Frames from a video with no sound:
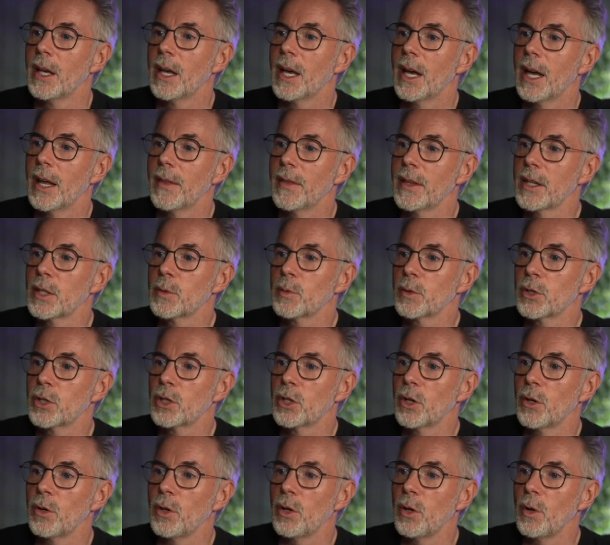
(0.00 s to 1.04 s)
and this will
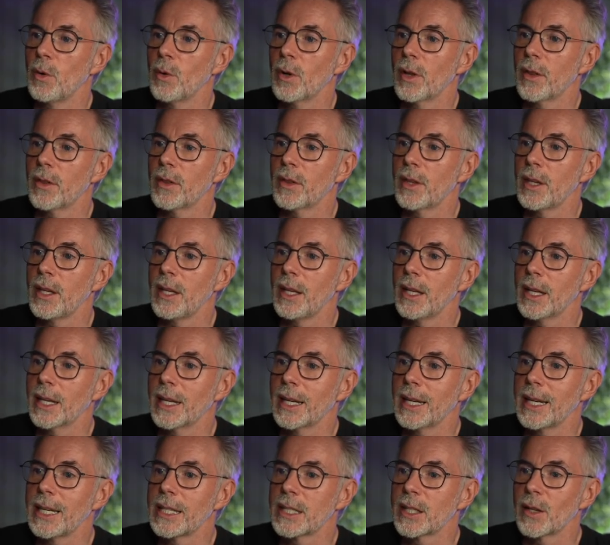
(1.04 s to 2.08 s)
show you the
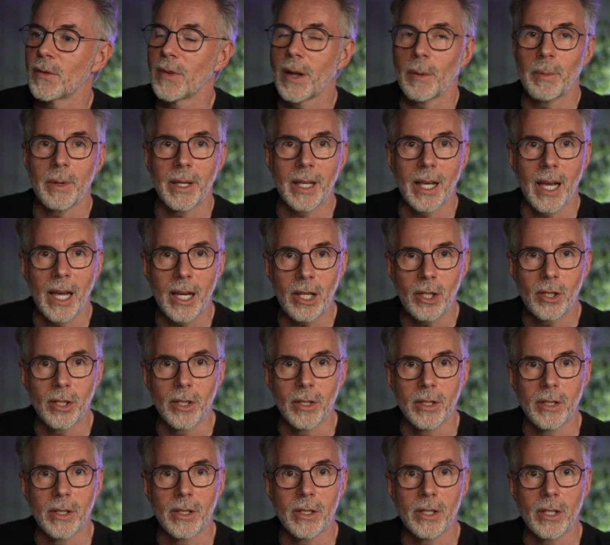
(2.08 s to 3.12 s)
list of
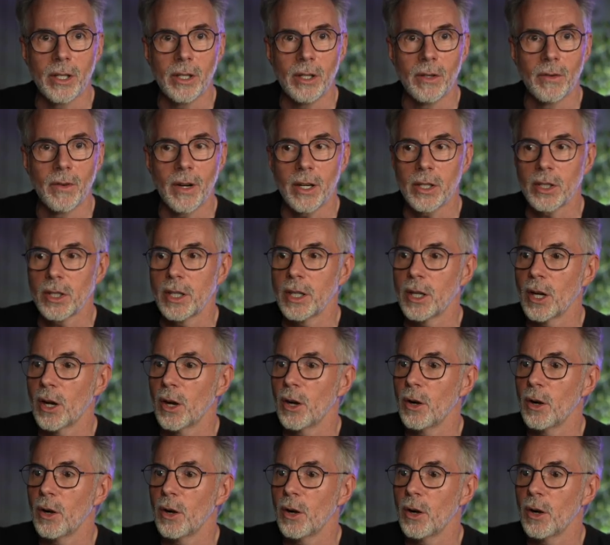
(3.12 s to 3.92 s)
applications that you've actually got